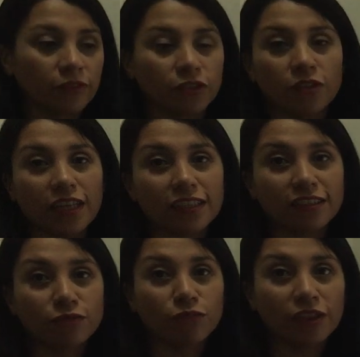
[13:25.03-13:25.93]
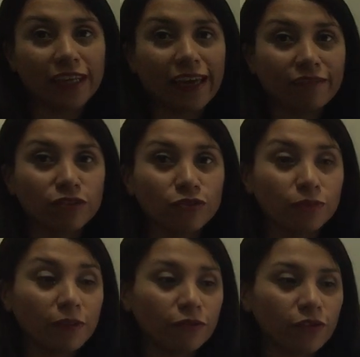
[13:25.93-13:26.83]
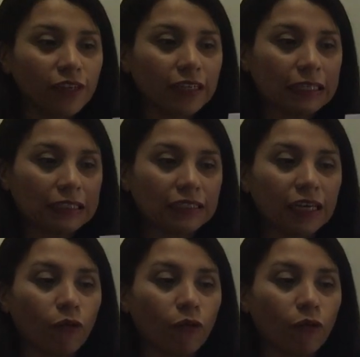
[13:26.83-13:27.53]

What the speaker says: So that's what they have to do before the class.